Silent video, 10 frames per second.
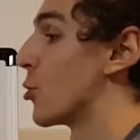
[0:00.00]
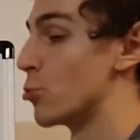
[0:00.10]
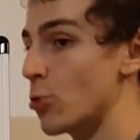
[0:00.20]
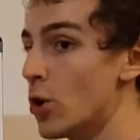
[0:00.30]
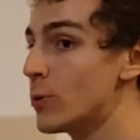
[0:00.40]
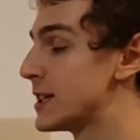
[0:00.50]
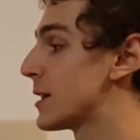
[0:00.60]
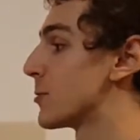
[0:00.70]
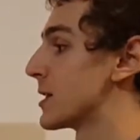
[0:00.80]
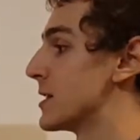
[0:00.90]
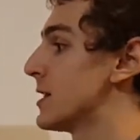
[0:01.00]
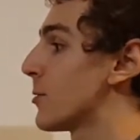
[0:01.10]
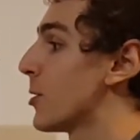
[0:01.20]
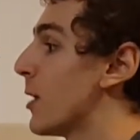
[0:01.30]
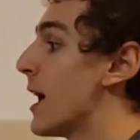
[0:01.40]
rho is equal to
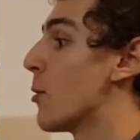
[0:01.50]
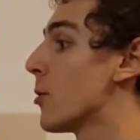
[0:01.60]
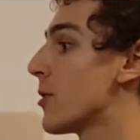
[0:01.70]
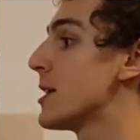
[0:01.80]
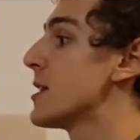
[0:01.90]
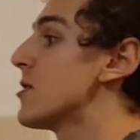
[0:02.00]
zero, well then the